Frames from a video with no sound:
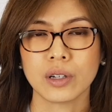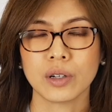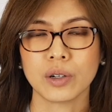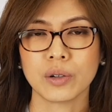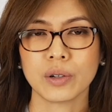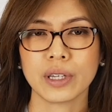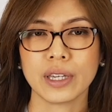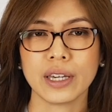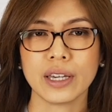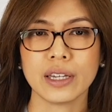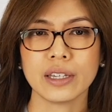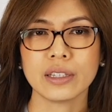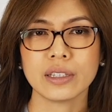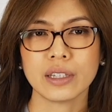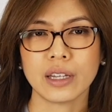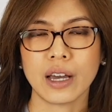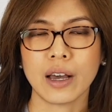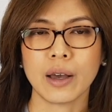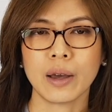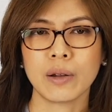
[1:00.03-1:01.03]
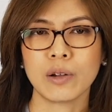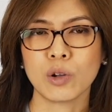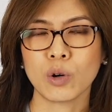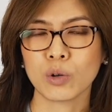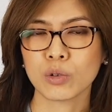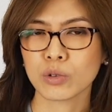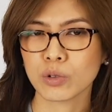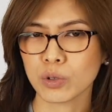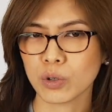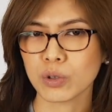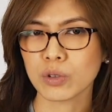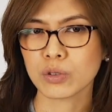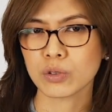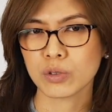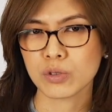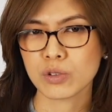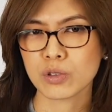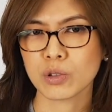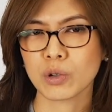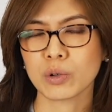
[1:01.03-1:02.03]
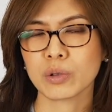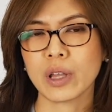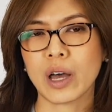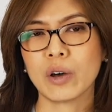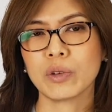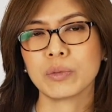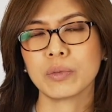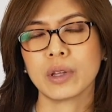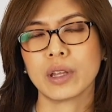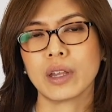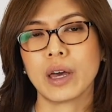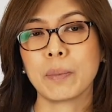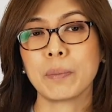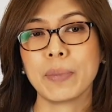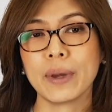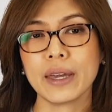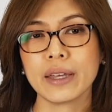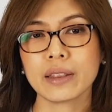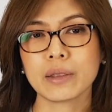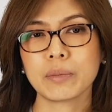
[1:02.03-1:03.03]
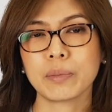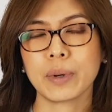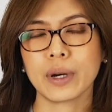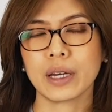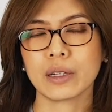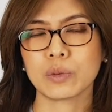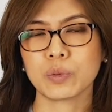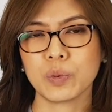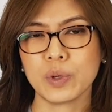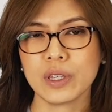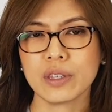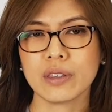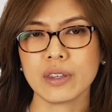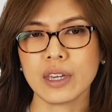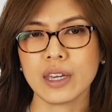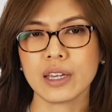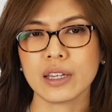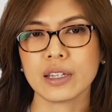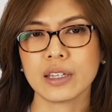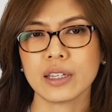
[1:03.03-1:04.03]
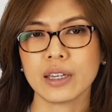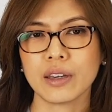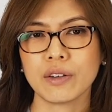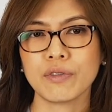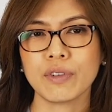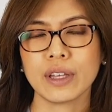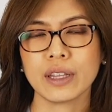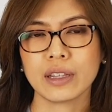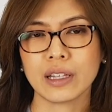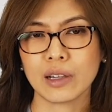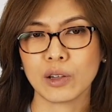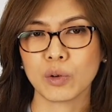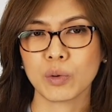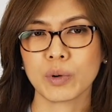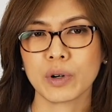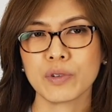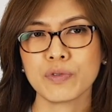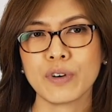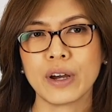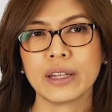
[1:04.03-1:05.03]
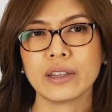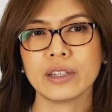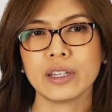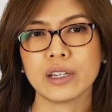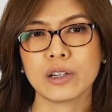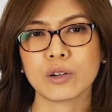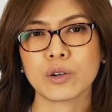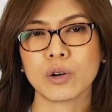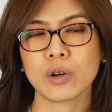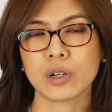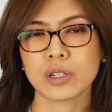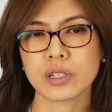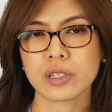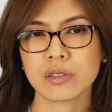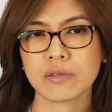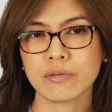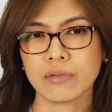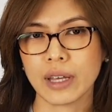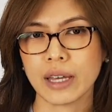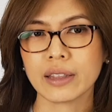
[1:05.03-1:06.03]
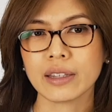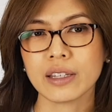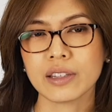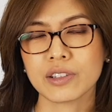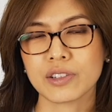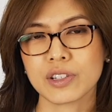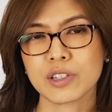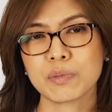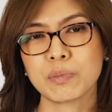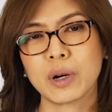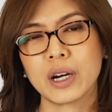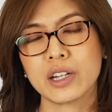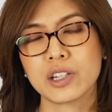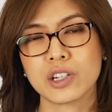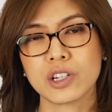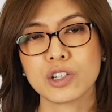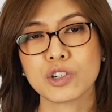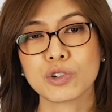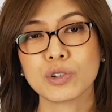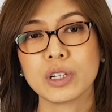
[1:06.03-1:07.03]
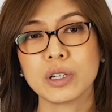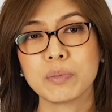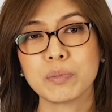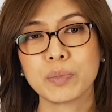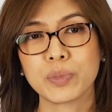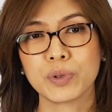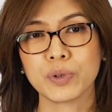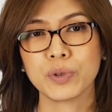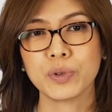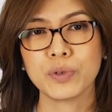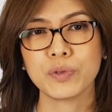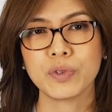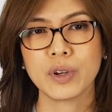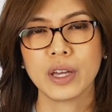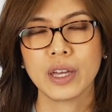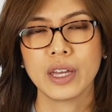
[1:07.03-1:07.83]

Okay, loan growth could slow down a bit, but we think given the lower funding cost, net interest margin should improve,